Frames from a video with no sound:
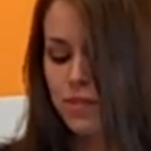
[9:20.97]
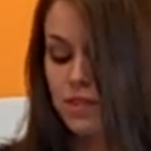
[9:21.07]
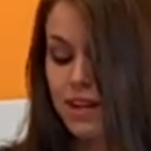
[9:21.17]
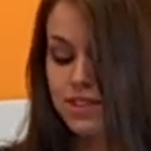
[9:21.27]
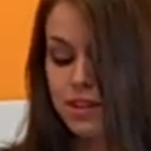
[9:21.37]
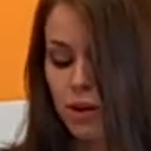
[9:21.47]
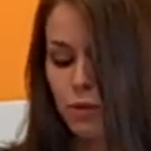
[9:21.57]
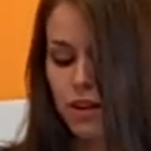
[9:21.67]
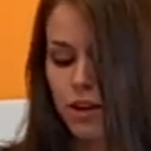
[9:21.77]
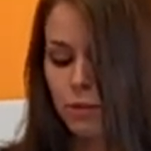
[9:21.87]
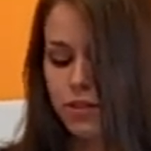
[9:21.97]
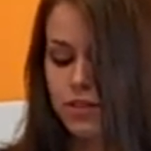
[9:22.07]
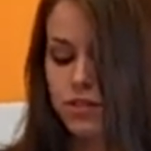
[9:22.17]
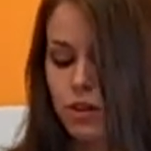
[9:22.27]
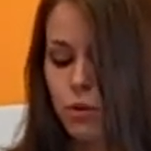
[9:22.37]
The last thing I want to end with
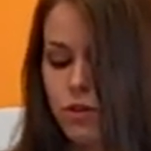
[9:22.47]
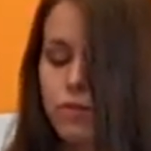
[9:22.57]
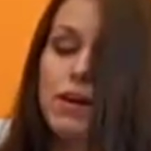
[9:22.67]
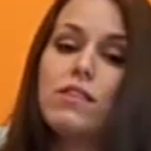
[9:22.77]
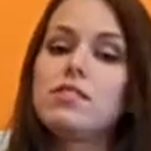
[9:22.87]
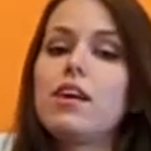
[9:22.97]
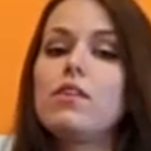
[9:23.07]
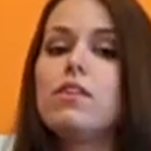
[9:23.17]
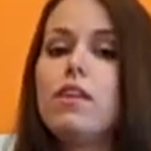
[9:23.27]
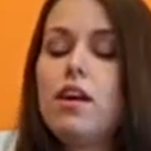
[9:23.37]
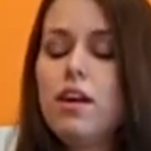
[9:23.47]
is a quote from Aristotle.